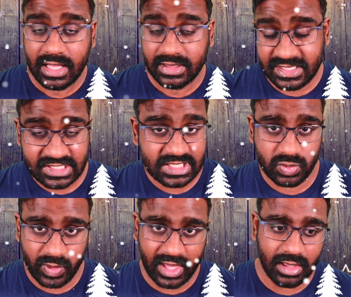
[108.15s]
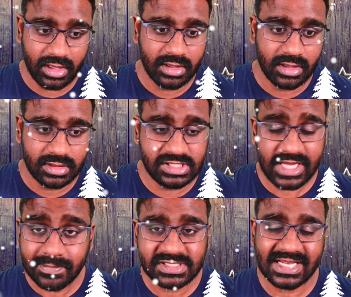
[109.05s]
This is where the
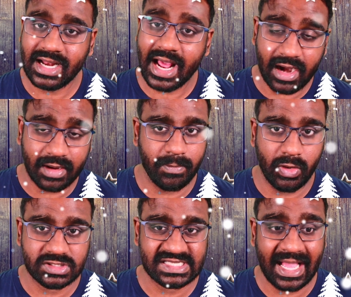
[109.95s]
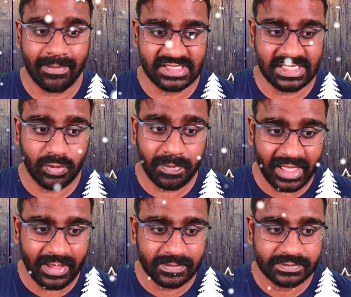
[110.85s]
Jumpstart ArcBox comes into play.